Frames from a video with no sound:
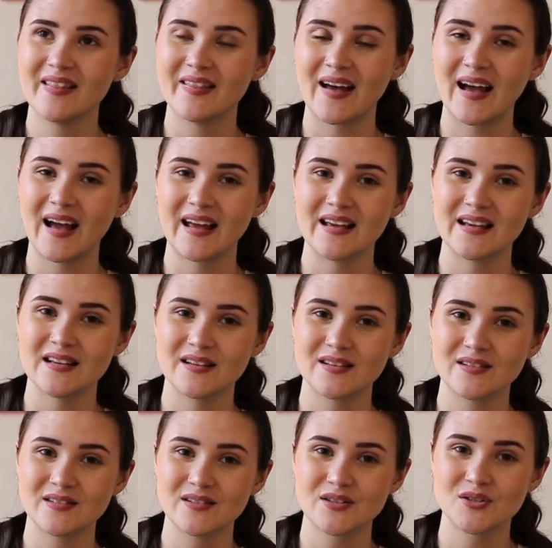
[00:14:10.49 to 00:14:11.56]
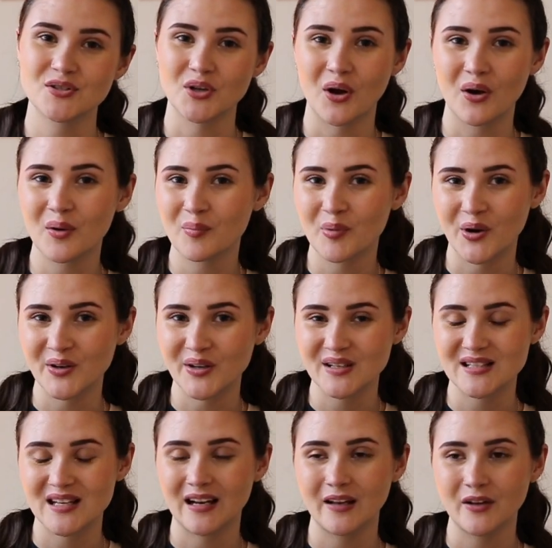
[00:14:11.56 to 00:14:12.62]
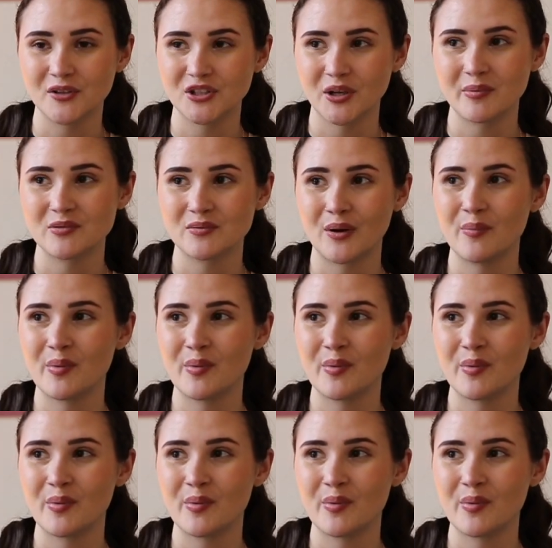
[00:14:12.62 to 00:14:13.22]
that I stock products in a little shop as well,